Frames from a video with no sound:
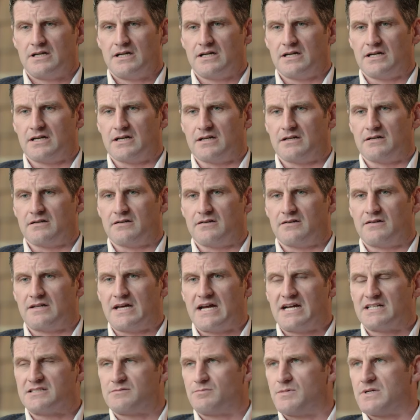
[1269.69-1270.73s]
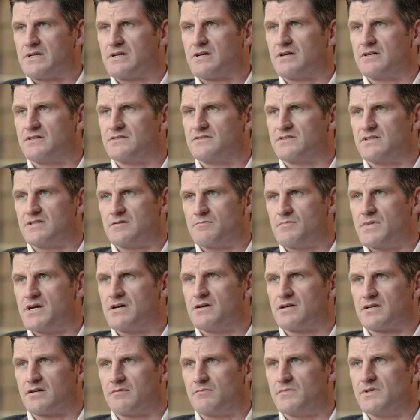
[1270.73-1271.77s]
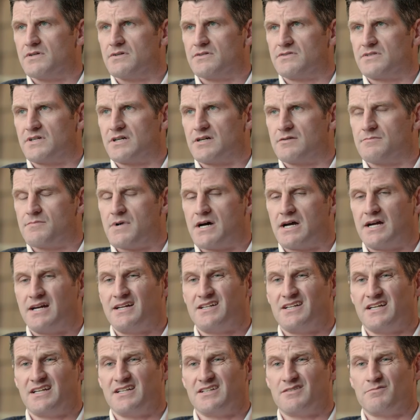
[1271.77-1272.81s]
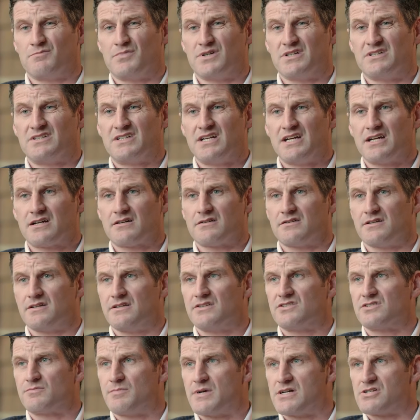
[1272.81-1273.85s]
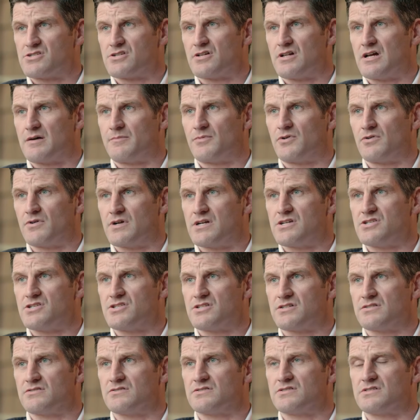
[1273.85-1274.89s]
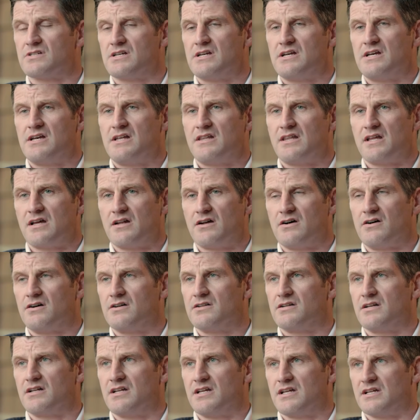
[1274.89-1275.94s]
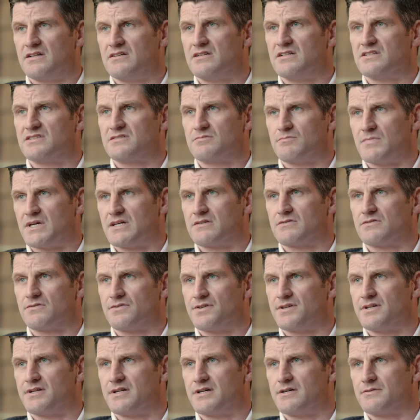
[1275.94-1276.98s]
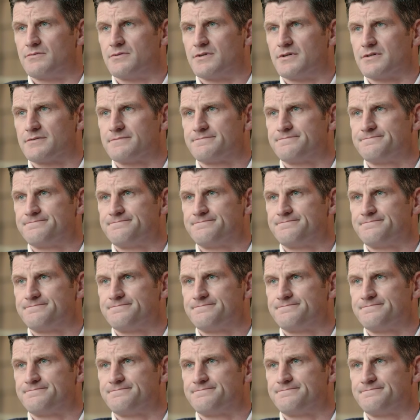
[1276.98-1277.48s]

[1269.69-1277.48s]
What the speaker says: And that's because of the American military might, and particularly the special operations that hunted and dismantled the network.